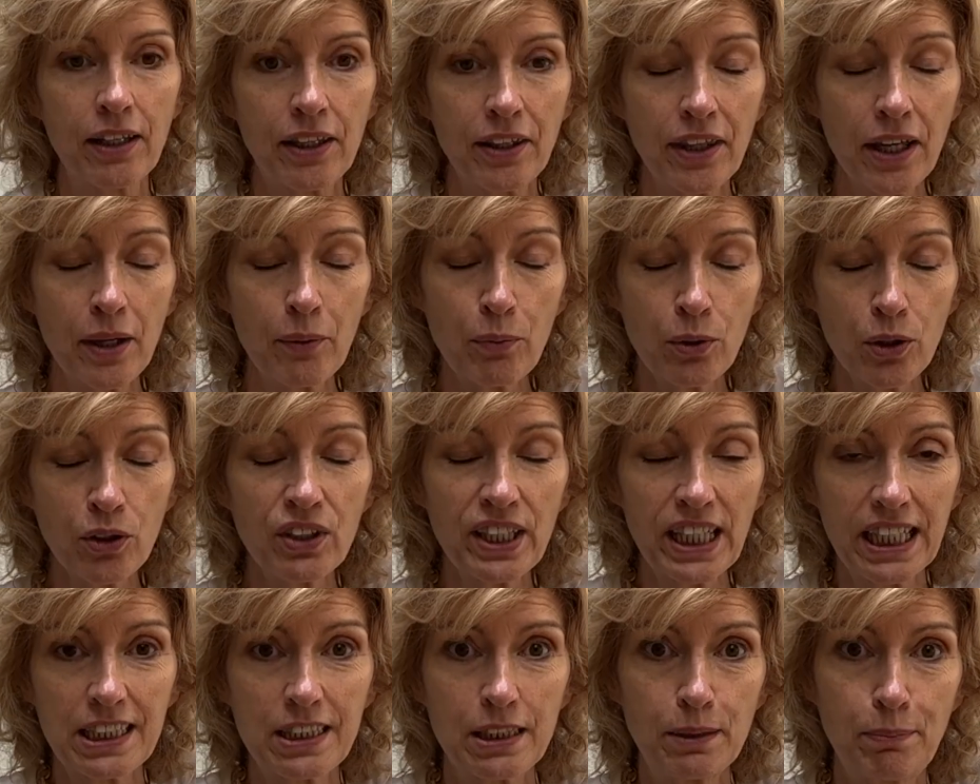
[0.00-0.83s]
There will
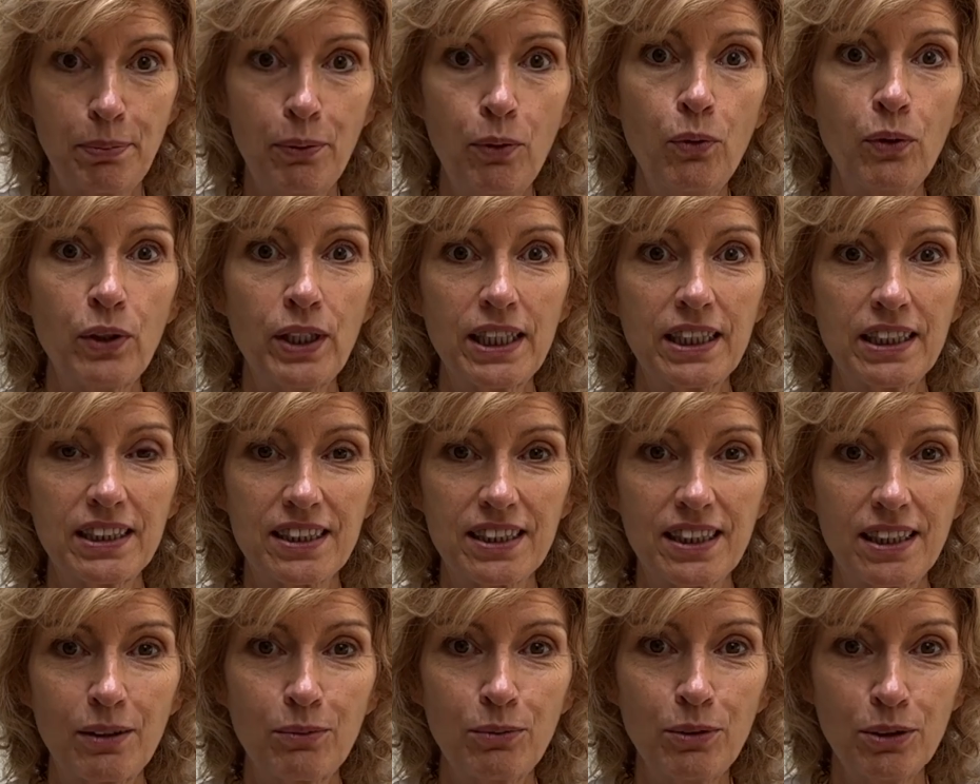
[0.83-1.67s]

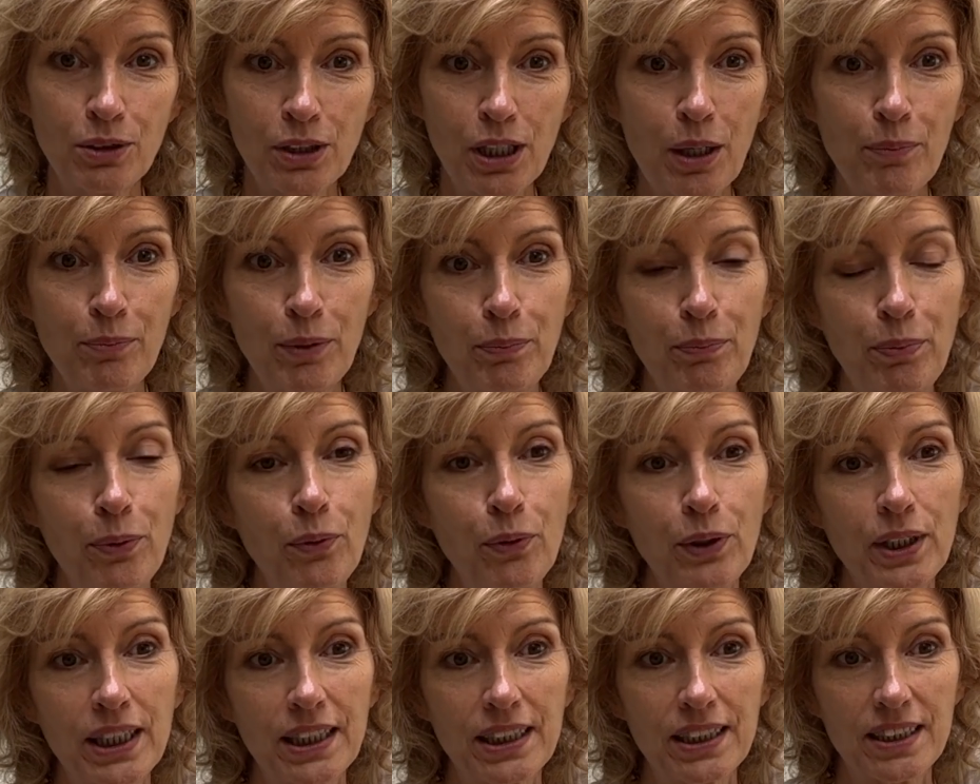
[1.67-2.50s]
come a
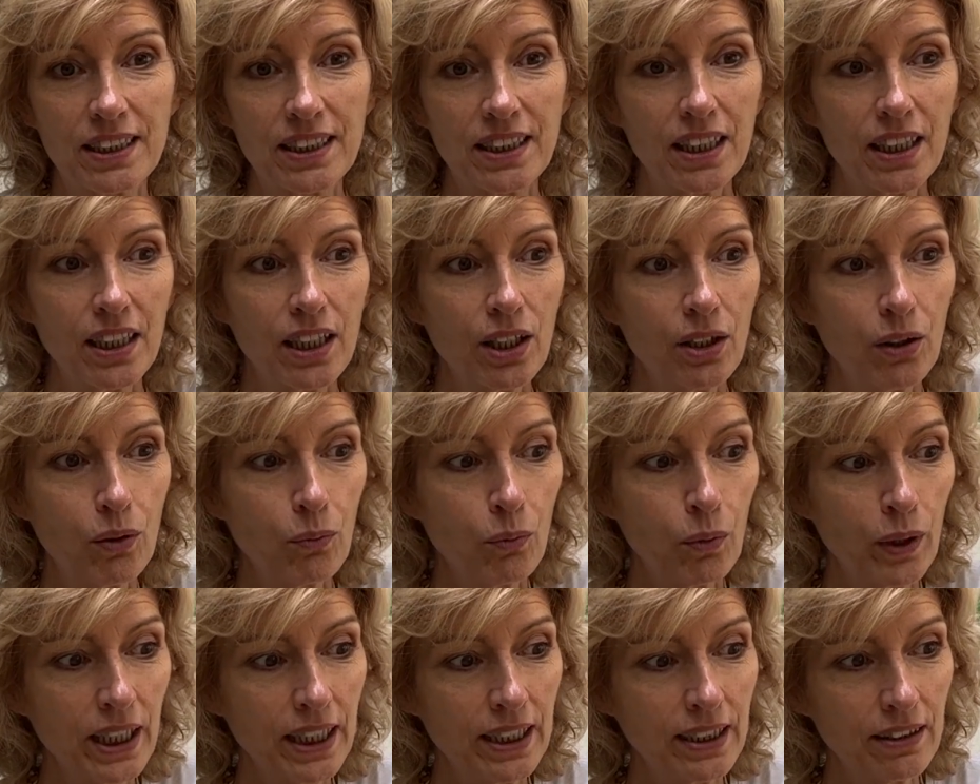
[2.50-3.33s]
point
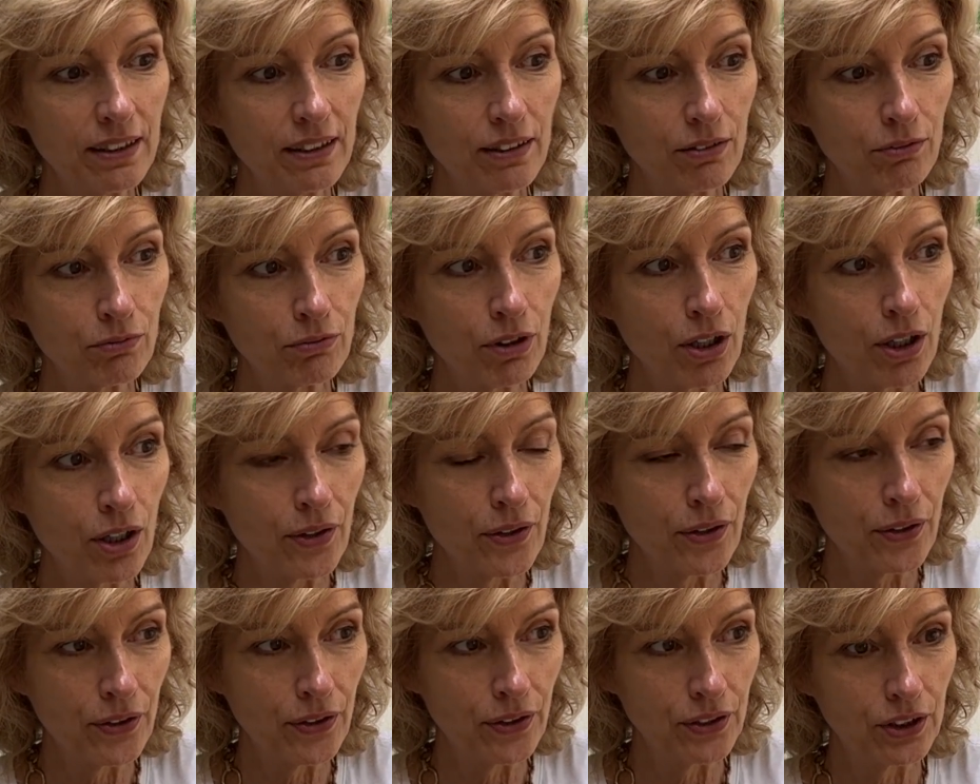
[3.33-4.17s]
when, rather
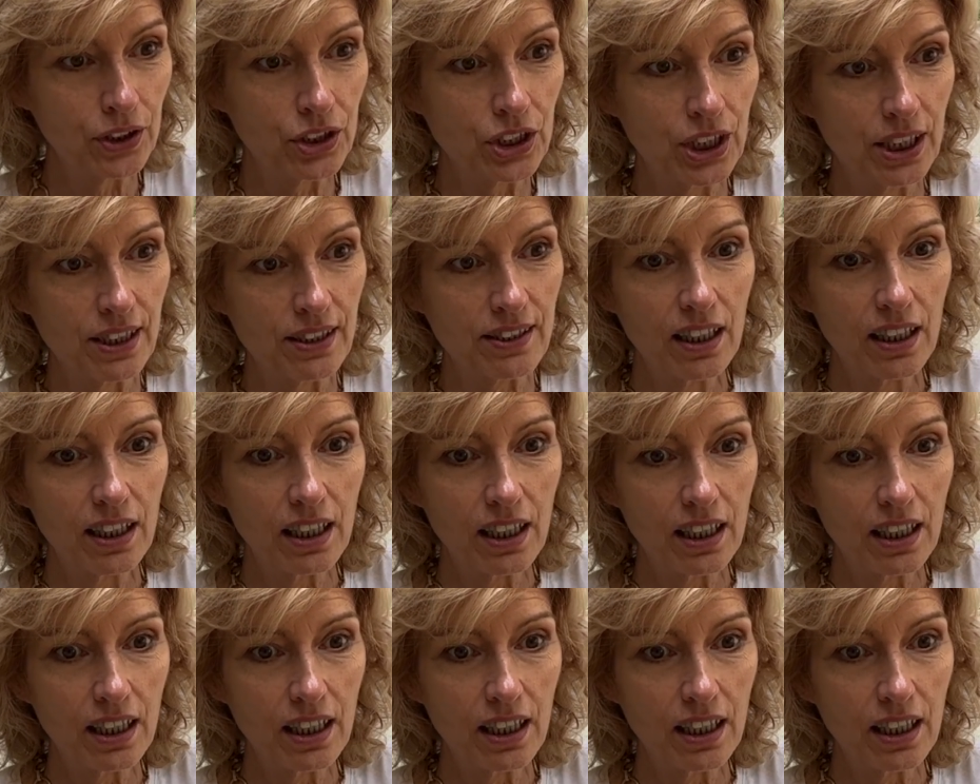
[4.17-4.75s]
than just